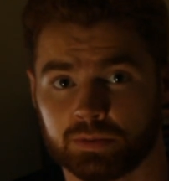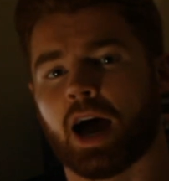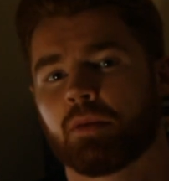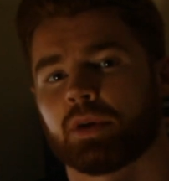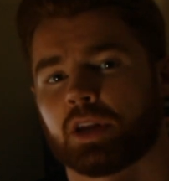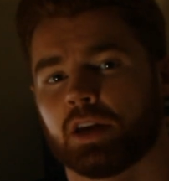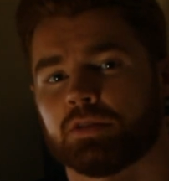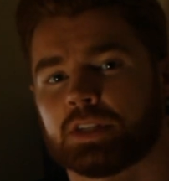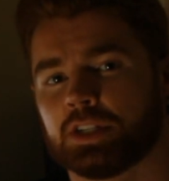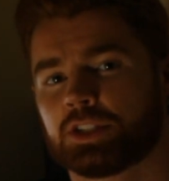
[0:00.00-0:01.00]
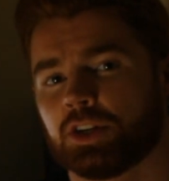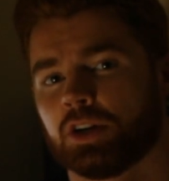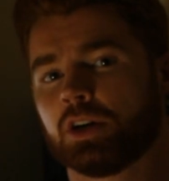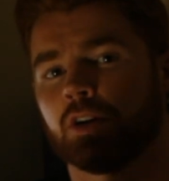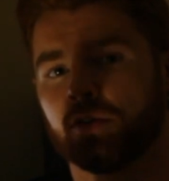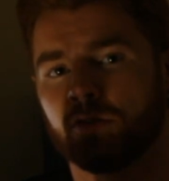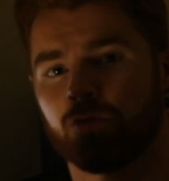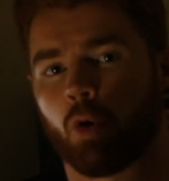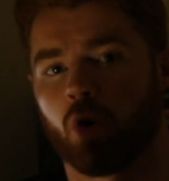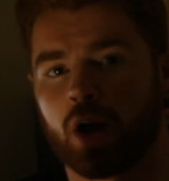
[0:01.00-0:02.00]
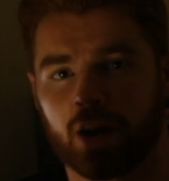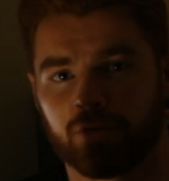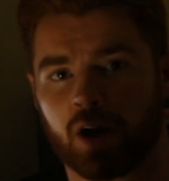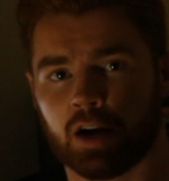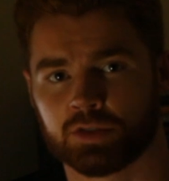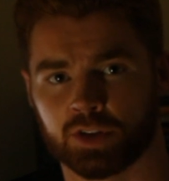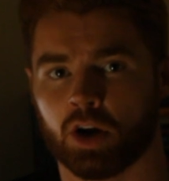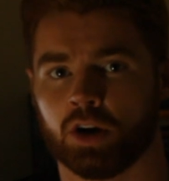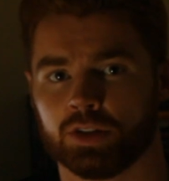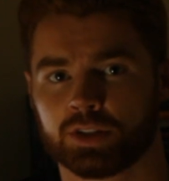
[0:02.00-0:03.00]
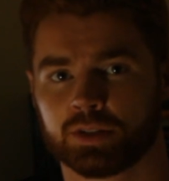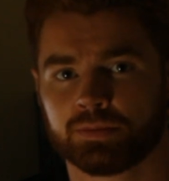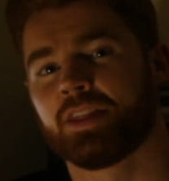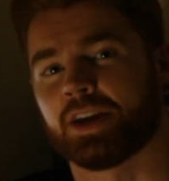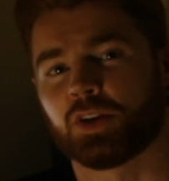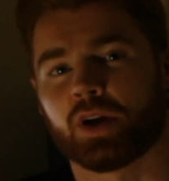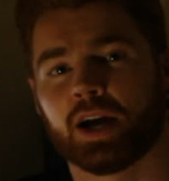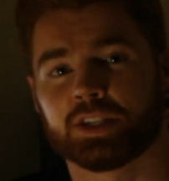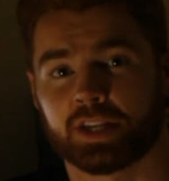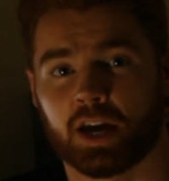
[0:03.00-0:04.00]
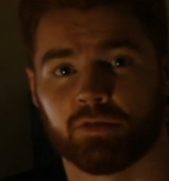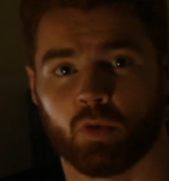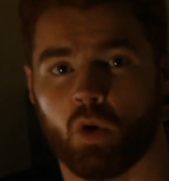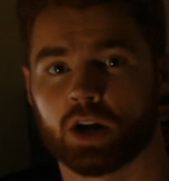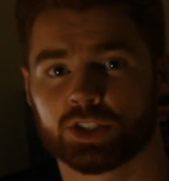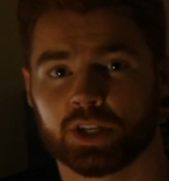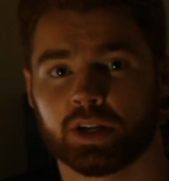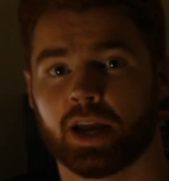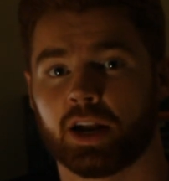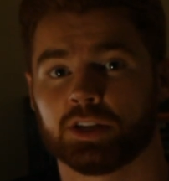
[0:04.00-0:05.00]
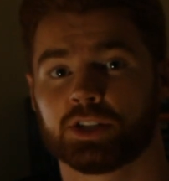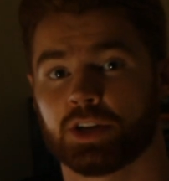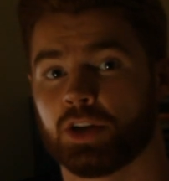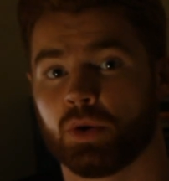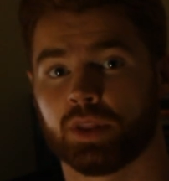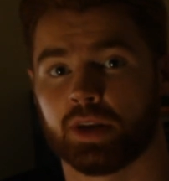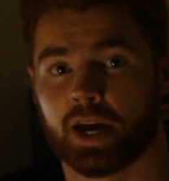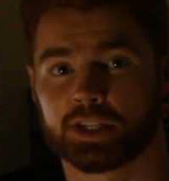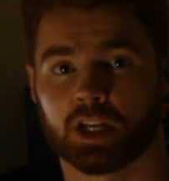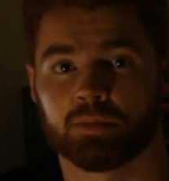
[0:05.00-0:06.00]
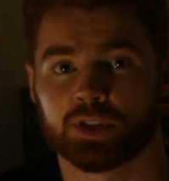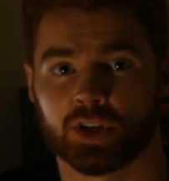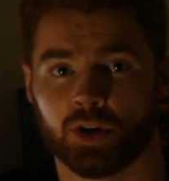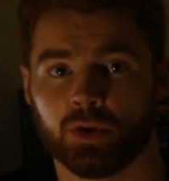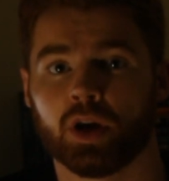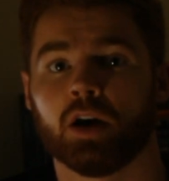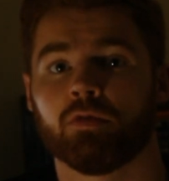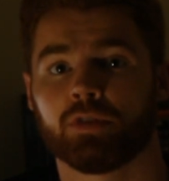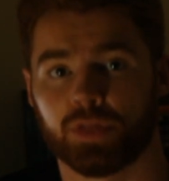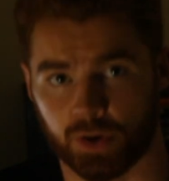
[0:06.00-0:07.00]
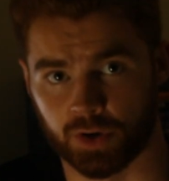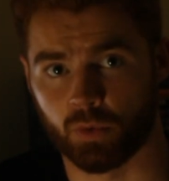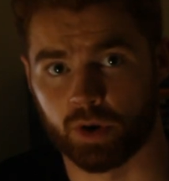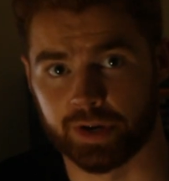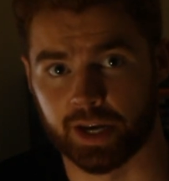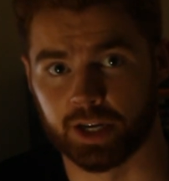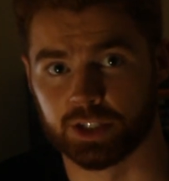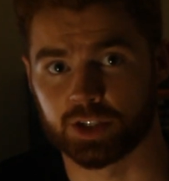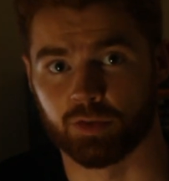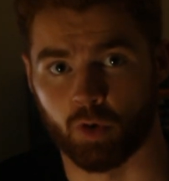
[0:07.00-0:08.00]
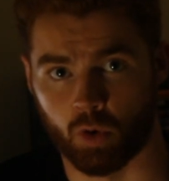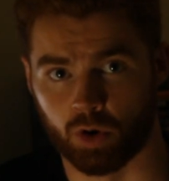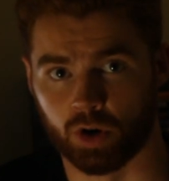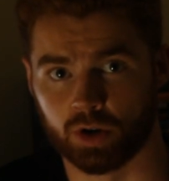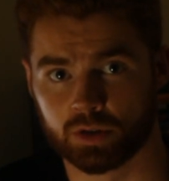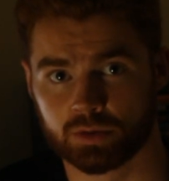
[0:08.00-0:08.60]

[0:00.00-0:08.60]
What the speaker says: I'm going to give Sinister 4 out of 5 stars. Thank you guys again for watching, and I'll see you in the next episode of 31 Days of Horror.